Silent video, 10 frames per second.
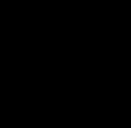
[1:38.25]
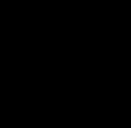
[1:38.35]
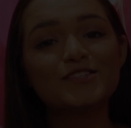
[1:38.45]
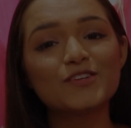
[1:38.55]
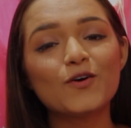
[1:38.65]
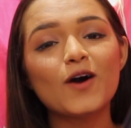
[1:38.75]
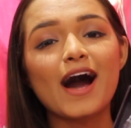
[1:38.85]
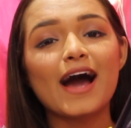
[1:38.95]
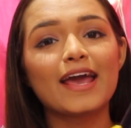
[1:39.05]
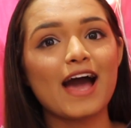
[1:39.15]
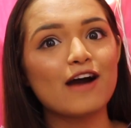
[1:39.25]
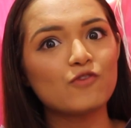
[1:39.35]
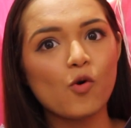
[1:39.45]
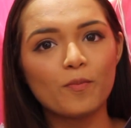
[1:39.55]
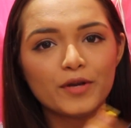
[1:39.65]
So I
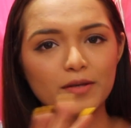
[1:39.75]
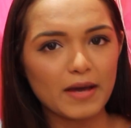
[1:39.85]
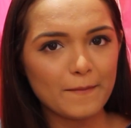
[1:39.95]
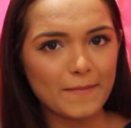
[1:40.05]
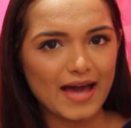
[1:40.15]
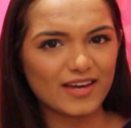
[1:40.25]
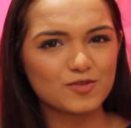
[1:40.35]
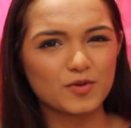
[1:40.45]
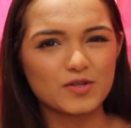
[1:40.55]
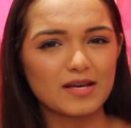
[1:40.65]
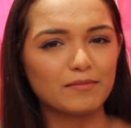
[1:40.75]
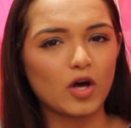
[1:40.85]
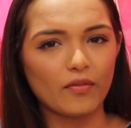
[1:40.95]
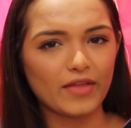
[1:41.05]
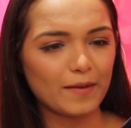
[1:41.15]
have opened my package because I'm
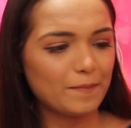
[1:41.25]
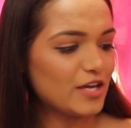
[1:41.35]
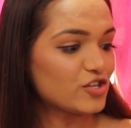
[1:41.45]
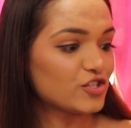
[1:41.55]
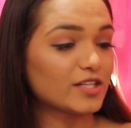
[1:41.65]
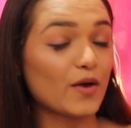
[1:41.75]
not that patient.